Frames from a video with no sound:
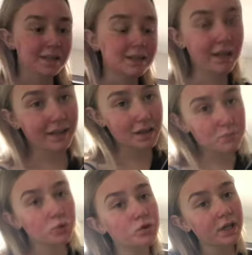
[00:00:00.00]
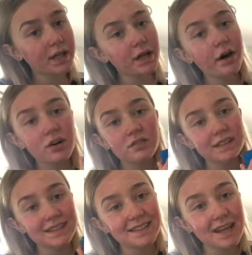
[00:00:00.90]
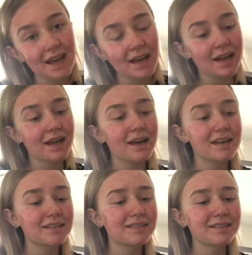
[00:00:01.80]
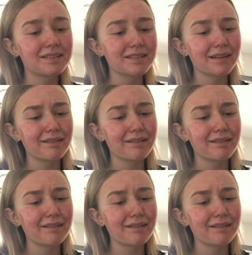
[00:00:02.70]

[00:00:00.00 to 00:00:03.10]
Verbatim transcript: Sunday morning COVID test.